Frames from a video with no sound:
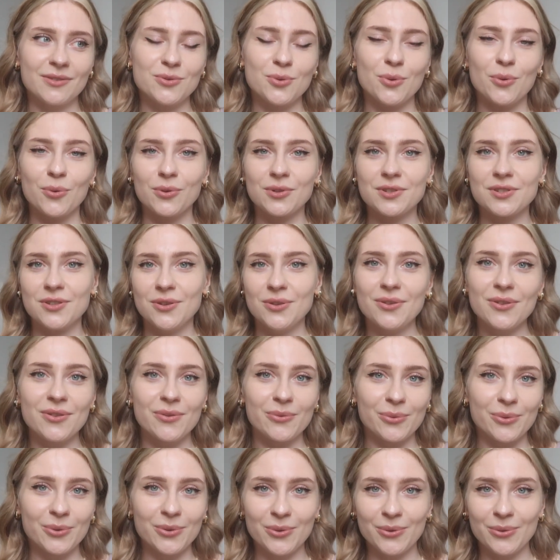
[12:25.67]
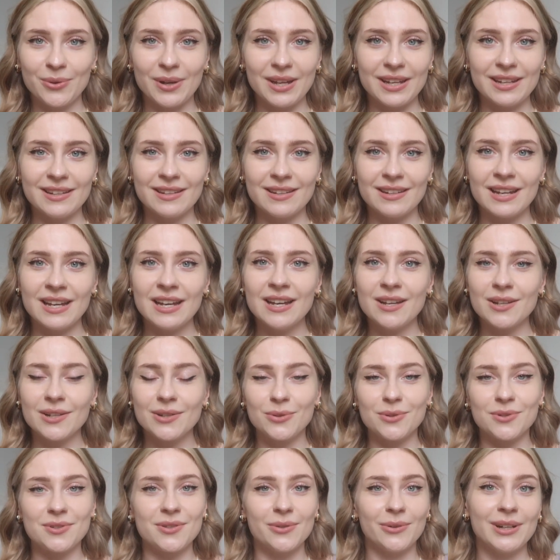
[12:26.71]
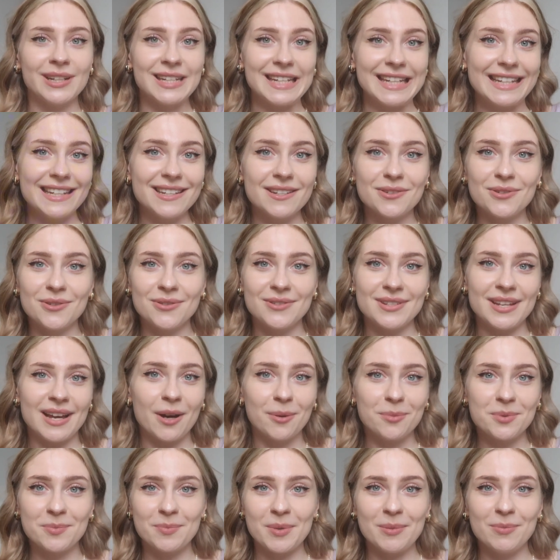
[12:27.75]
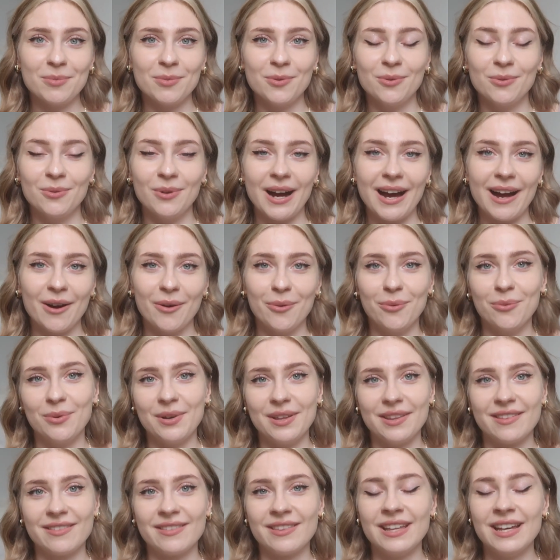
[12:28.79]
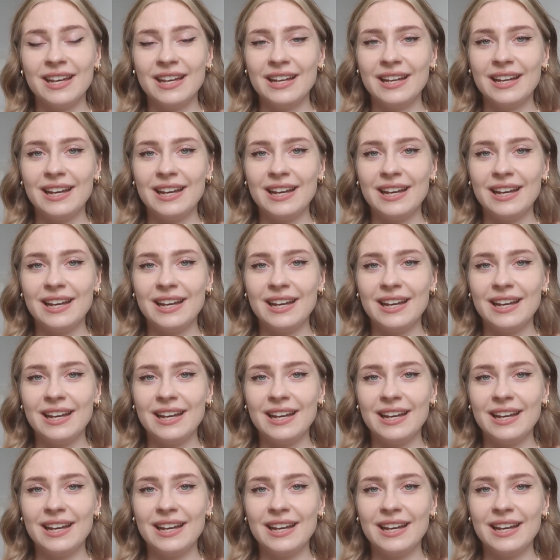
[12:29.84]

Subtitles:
talks you through and talks through any issues, helps people out with